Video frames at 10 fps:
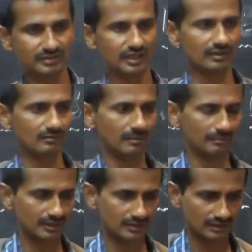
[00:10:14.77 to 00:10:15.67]
B.R.
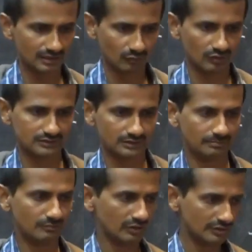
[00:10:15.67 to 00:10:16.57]
Ambedkar
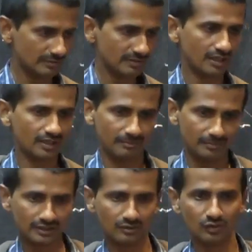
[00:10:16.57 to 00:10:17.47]

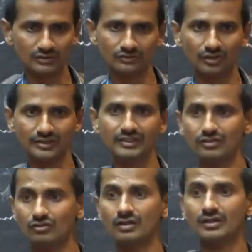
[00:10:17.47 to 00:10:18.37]
was not in
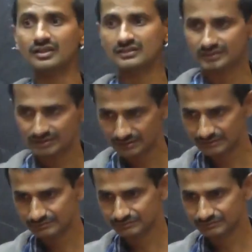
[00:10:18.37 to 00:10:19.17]
a Congress.